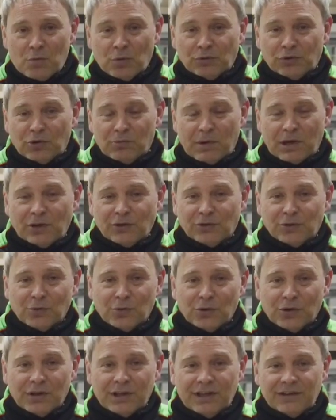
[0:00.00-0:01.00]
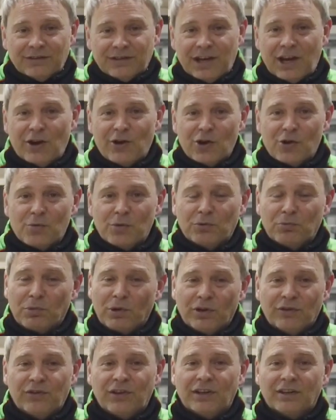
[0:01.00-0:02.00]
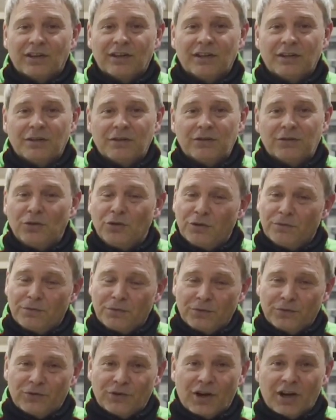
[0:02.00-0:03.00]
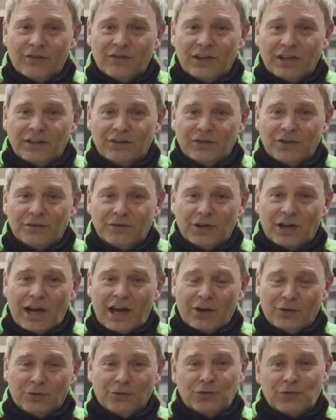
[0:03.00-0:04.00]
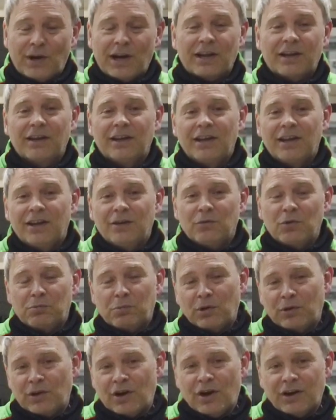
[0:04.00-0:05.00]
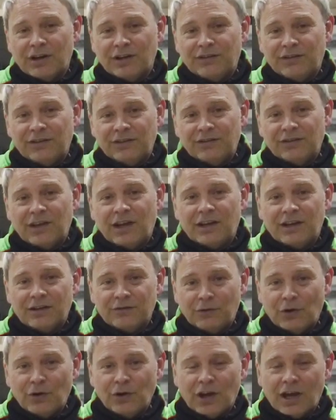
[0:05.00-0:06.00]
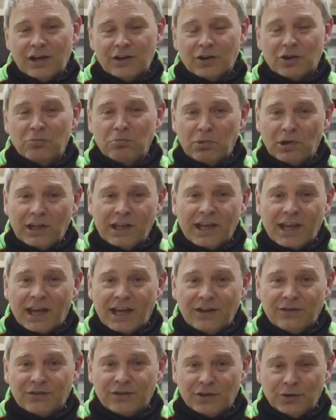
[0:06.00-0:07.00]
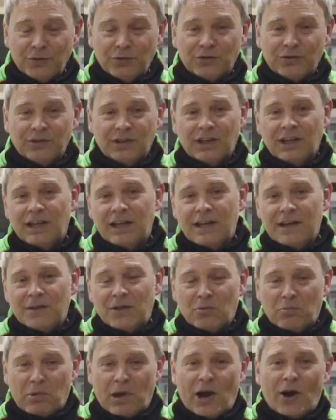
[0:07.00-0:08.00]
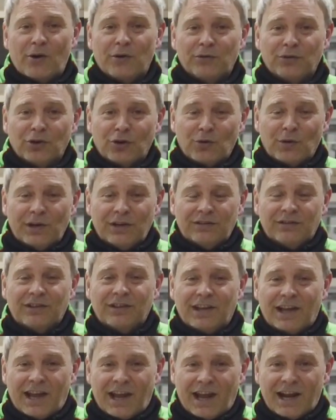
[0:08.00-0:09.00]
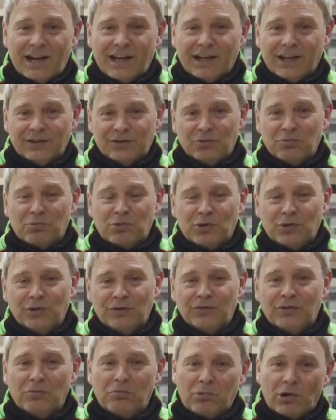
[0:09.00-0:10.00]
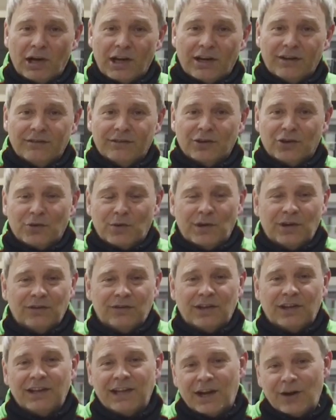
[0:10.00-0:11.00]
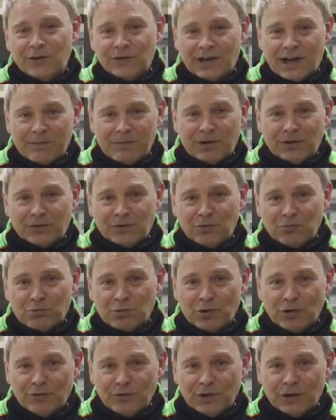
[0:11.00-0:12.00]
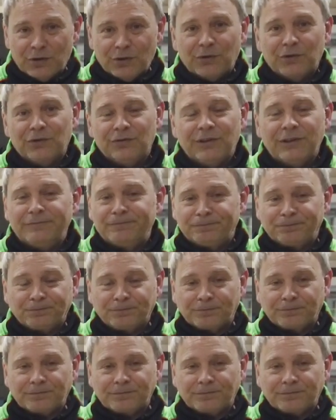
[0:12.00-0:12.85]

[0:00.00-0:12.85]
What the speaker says: Wanted to make sure that the interior was perfect, suited for driving and turns out and on track, with both harnesses and a roller and a complete cage solution. The power has increased, the handling has improved, the braking has increased, and the aerodynamics are improved with the looks of it.